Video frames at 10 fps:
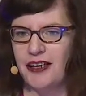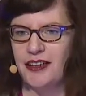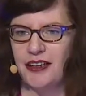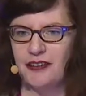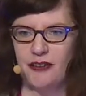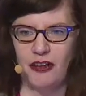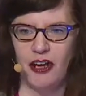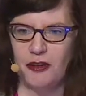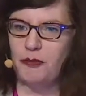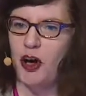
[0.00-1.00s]
get
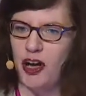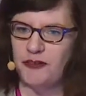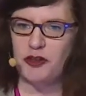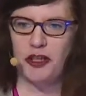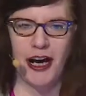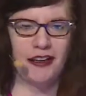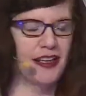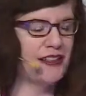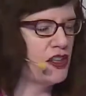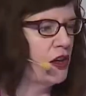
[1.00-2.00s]
off
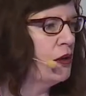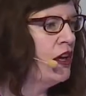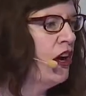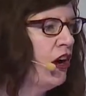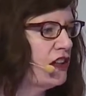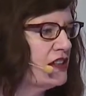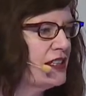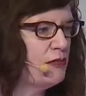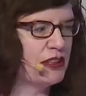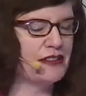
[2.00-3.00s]
track. And so our
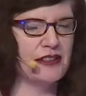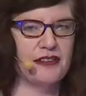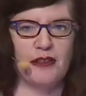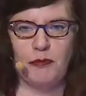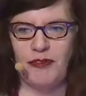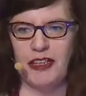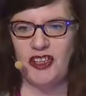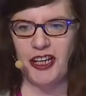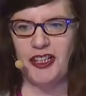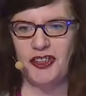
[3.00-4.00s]
seamless system of
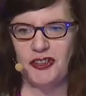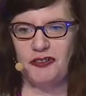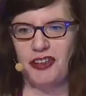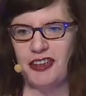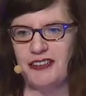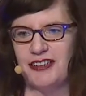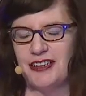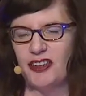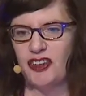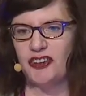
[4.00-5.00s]
education really
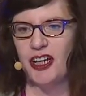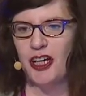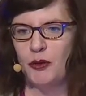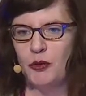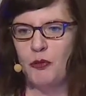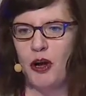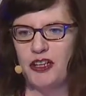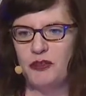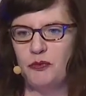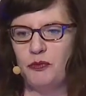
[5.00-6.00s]
signaled we
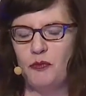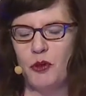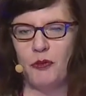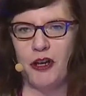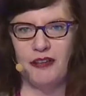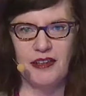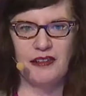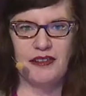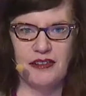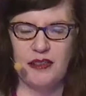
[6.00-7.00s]
wanted
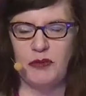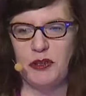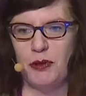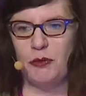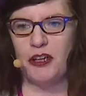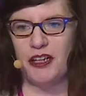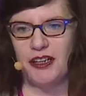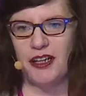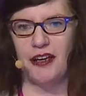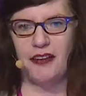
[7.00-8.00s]
these systems to be working
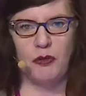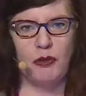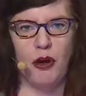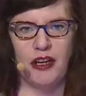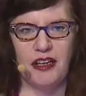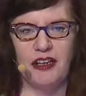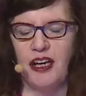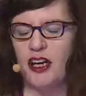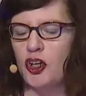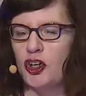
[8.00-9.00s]
together. We wanted
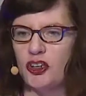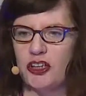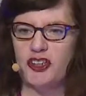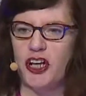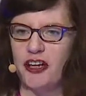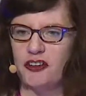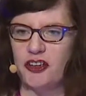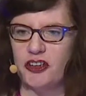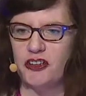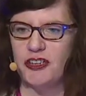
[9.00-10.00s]
early
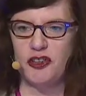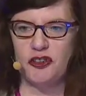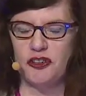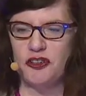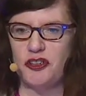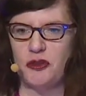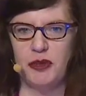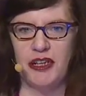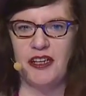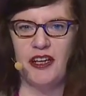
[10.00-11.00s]
childhood teachers to
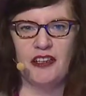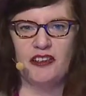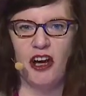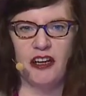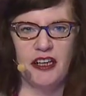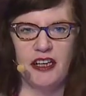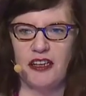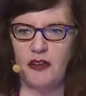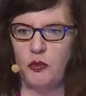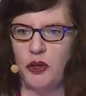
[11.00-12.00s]
be
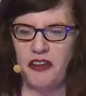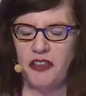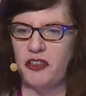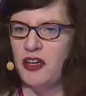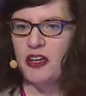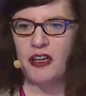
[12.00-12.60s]
talking with